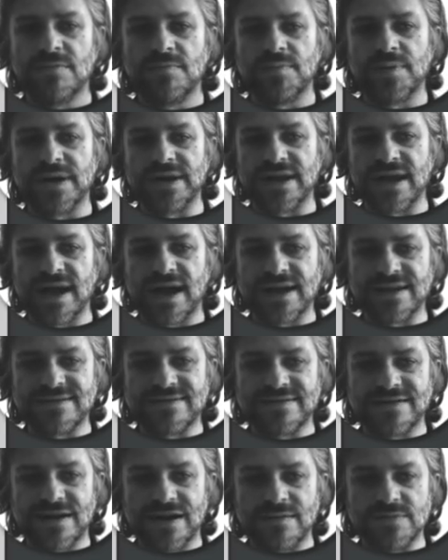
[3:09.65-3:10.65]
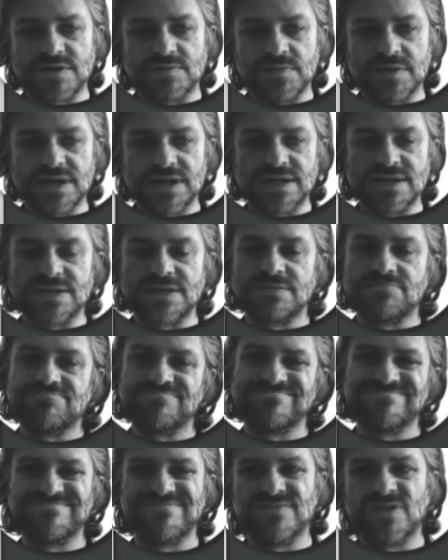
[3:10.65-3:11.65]
but at times means
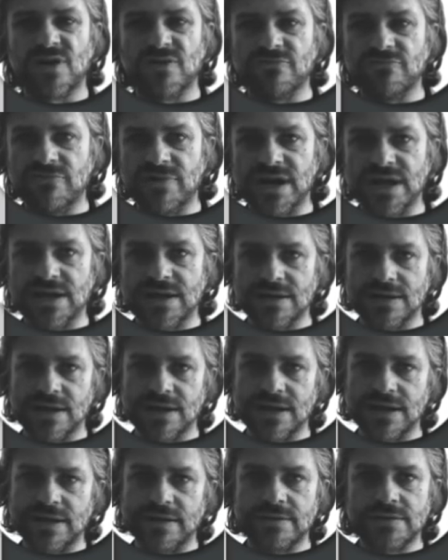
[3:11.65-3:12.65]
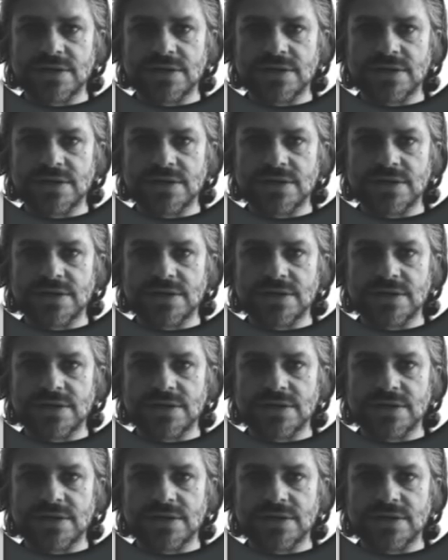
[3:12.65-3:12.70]
not regularly,